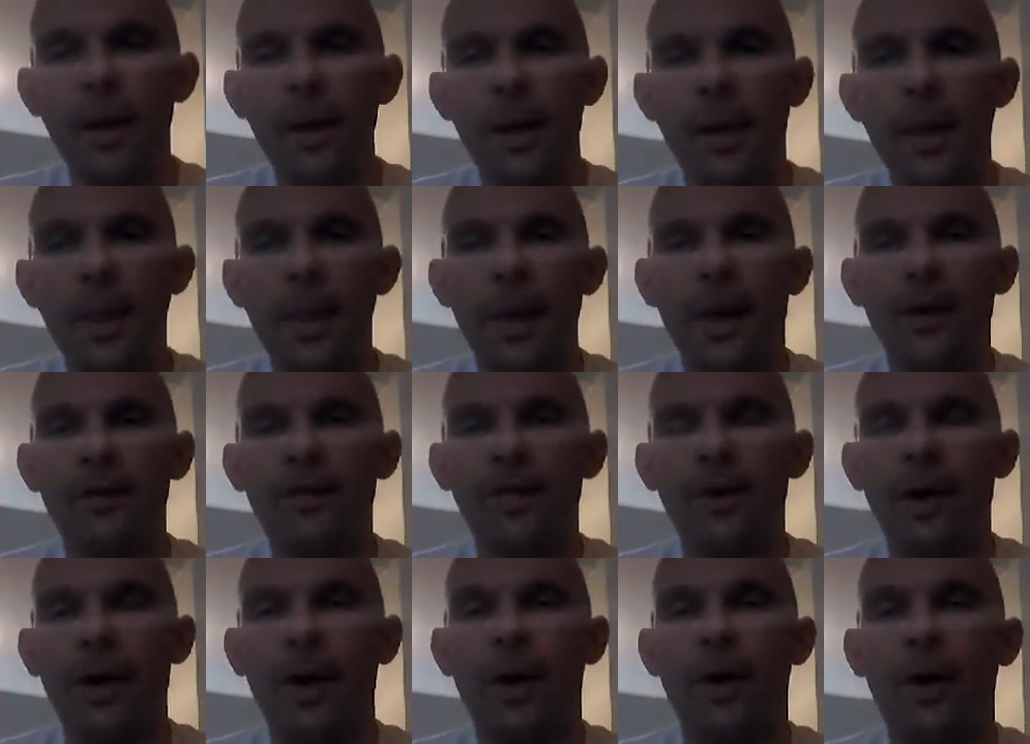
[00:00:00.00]
And that's
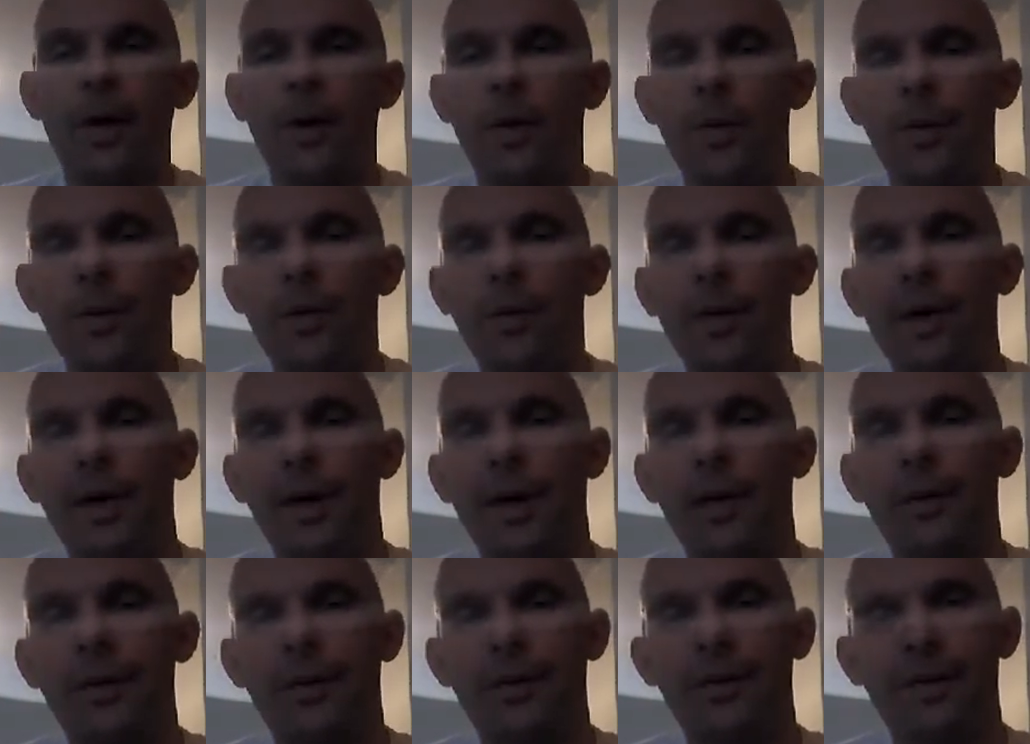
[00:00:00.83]
how
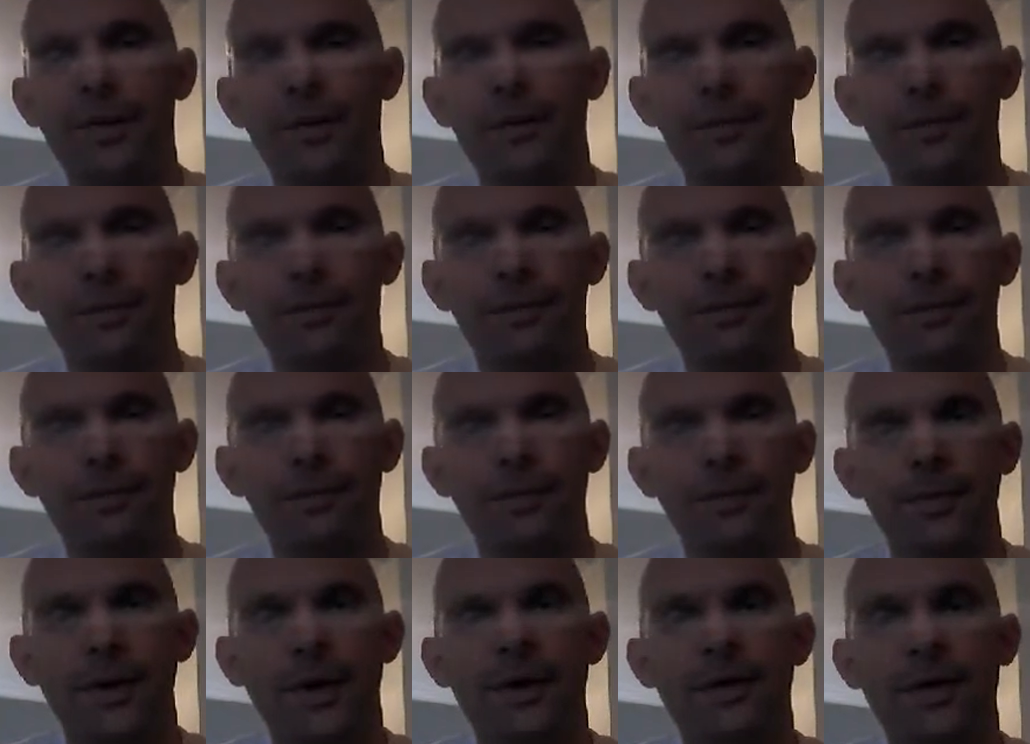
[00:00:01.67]

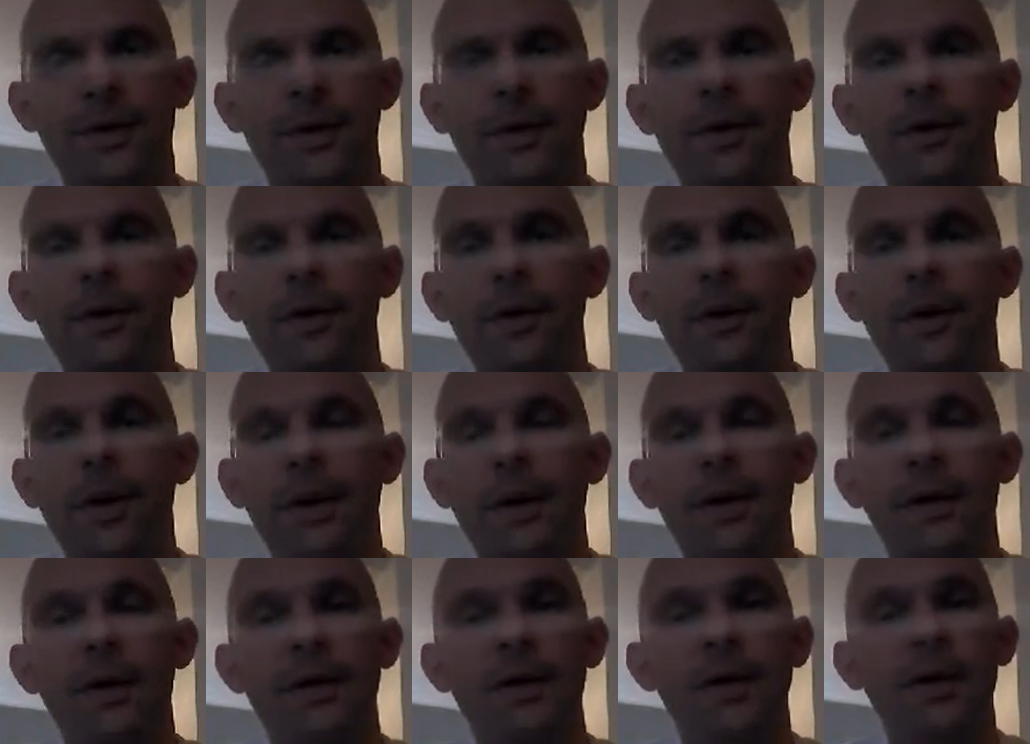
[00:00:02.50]
you would do
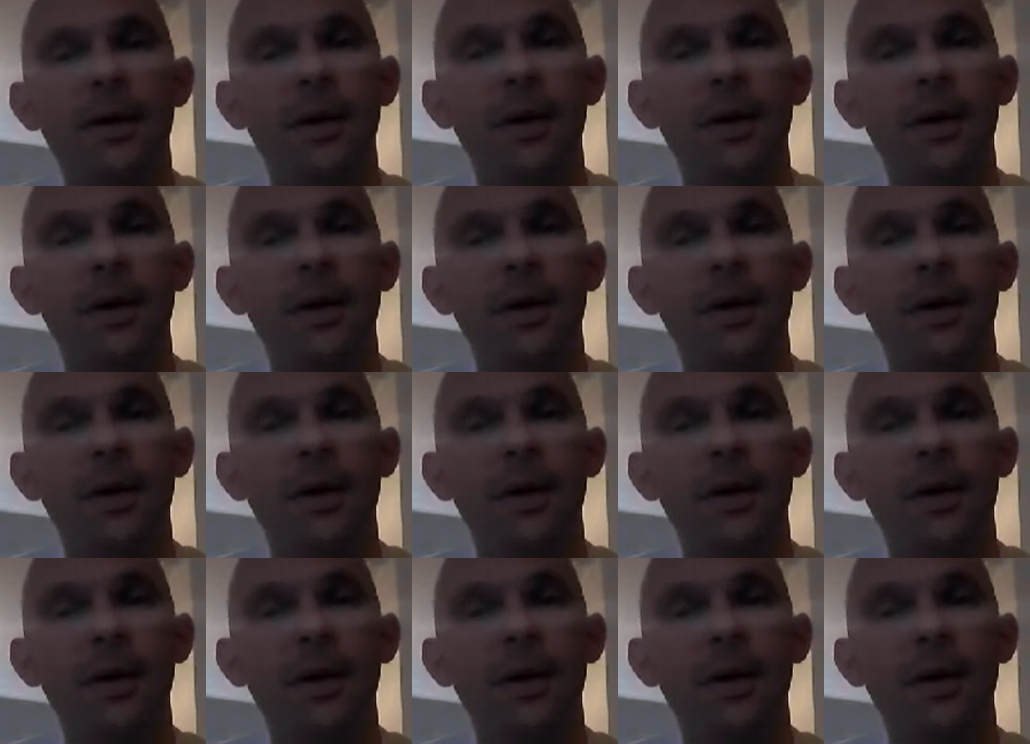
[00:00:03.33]
it